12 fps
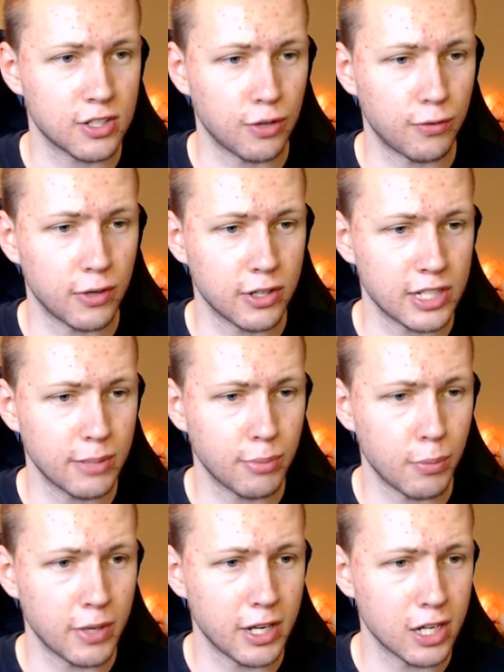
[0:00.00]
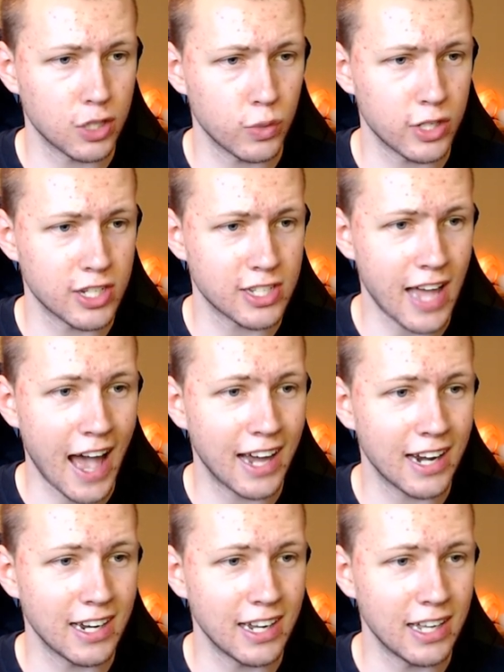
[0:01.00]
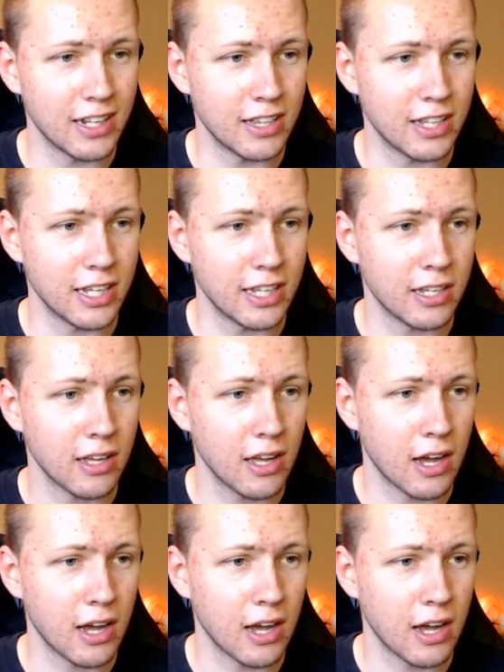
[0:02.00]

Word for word: So for example, because we just added in the